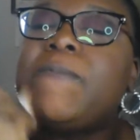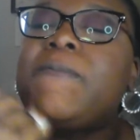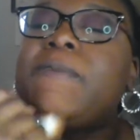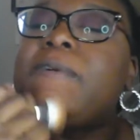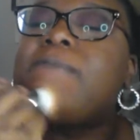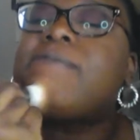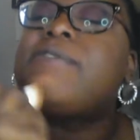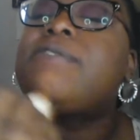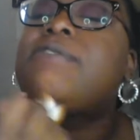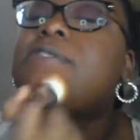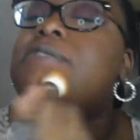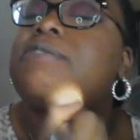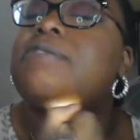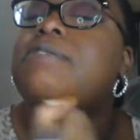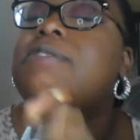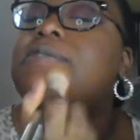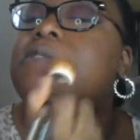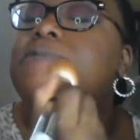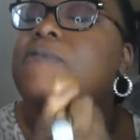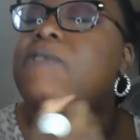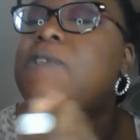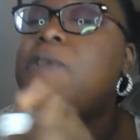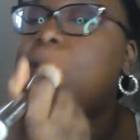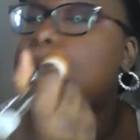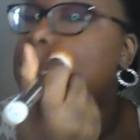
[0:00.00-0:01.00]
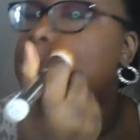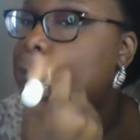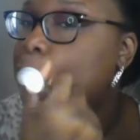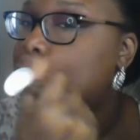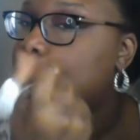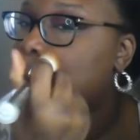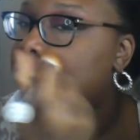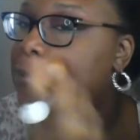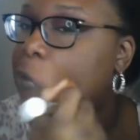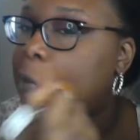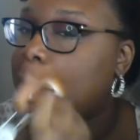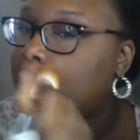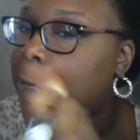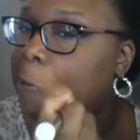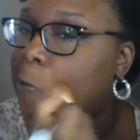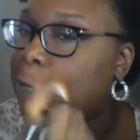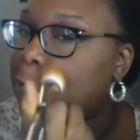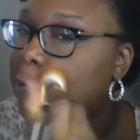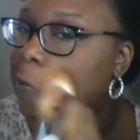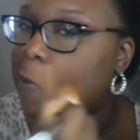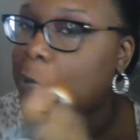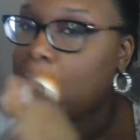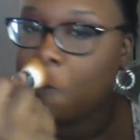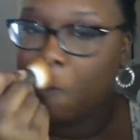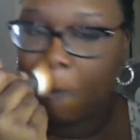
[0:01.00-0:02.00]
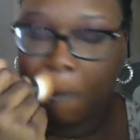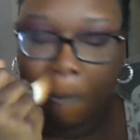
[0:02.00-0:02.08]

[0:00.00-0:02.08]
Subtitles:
we'll just use. Hold up.